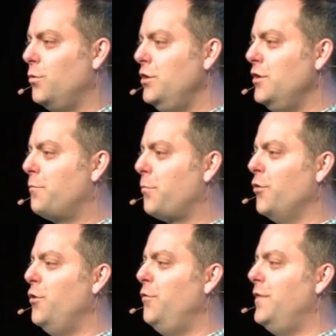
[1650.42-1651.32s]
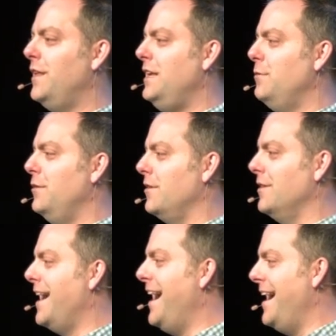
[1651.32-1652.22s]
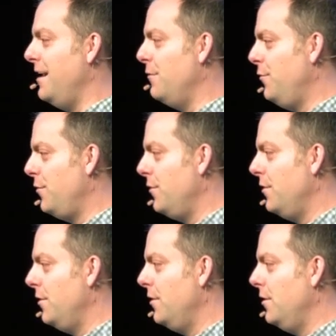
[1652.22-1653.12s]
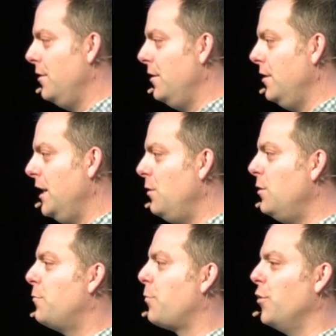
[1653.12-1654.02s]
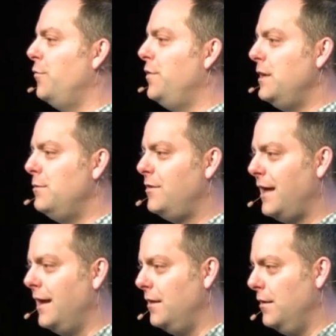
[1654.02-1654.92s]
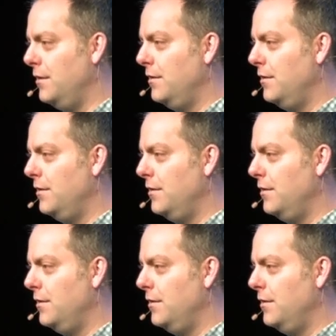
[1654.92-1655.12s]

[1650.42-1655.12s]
wouldn't have proved that he was alive. It would have proved that he was dead.